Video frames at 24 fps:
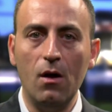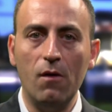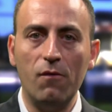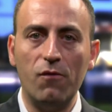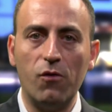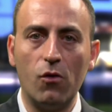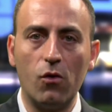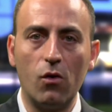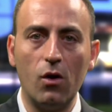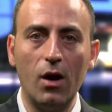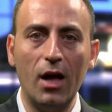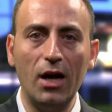
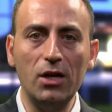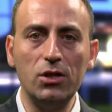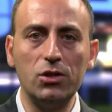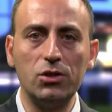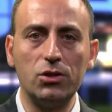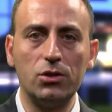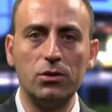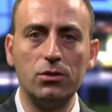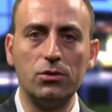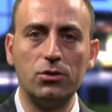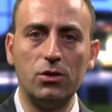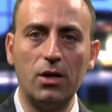For
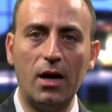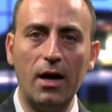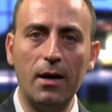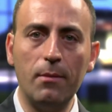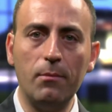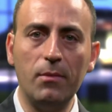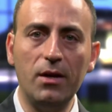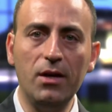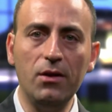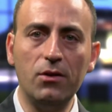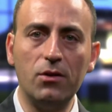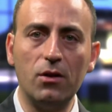large
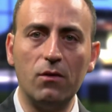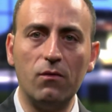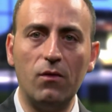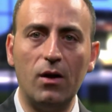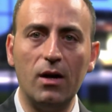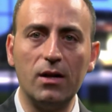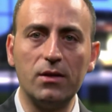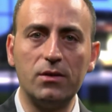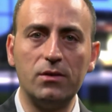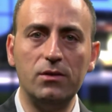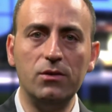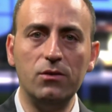time
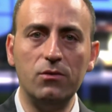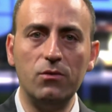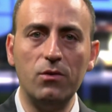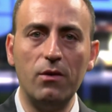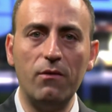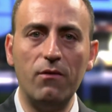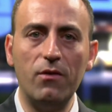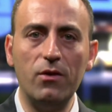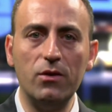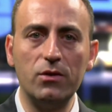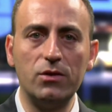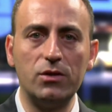intervals, the
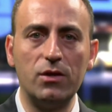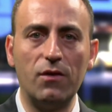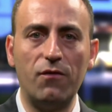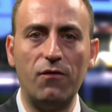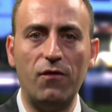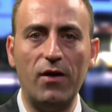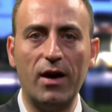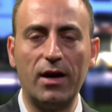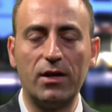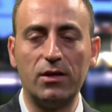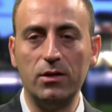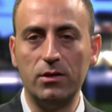reverse
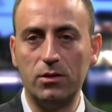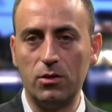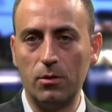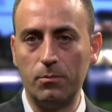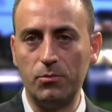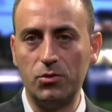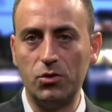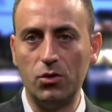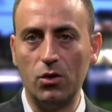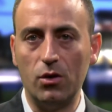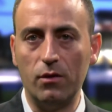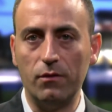effect is
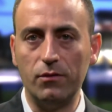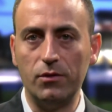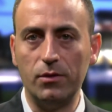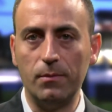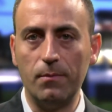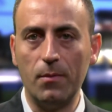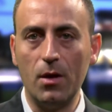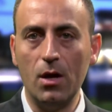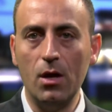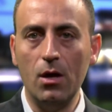observed.